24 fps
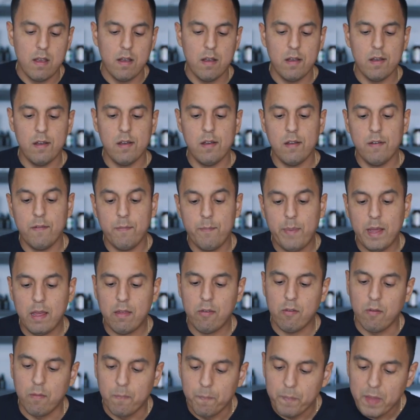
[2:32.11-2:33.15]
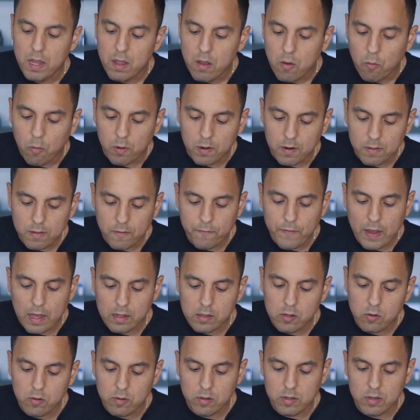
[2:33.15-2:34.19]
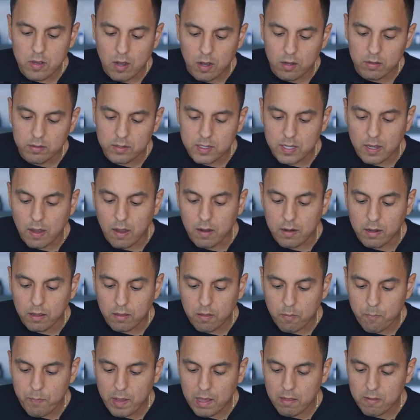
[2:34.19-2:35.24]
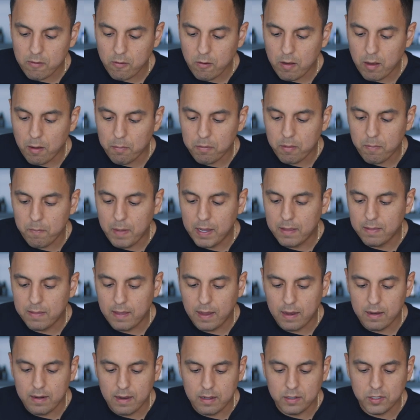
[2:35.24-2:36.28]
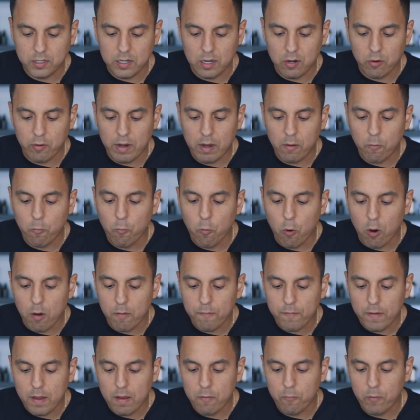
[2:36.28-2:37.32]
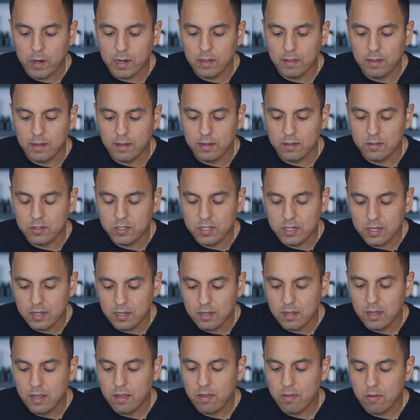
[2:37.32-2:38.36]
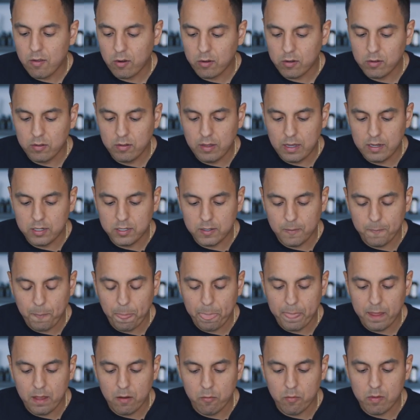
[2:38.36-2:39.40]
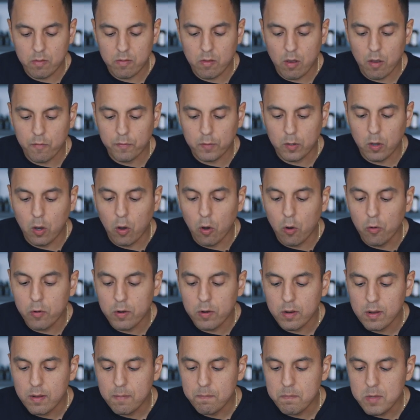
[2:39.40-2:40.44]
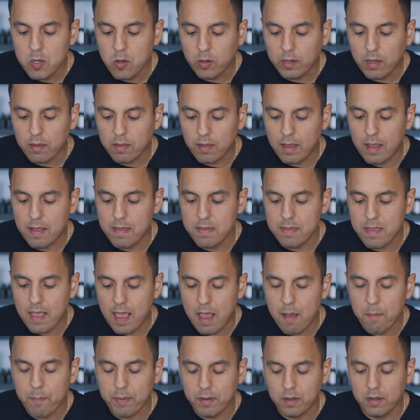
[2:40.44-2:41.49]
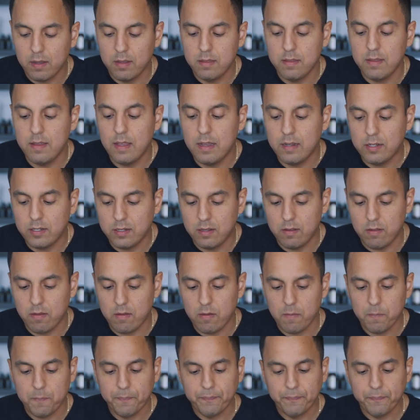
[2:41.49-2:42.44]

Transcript: of basil. One of the valued yawn tonics, basil helps maintain and generate warmth and regulate qi circulation and resolve cold, mucus, and damp conditions.